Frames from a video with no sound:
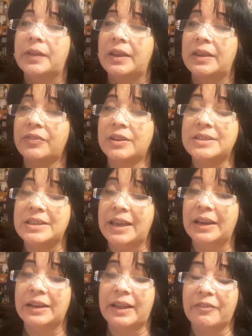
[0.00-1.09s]
and give in to
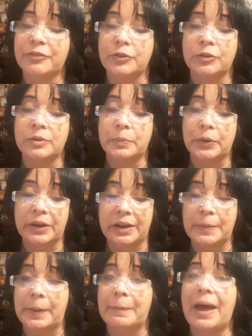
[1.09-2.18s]
getting that food and putting
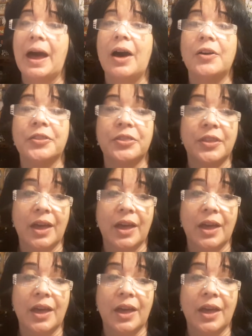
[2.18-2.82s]
it in my mouth,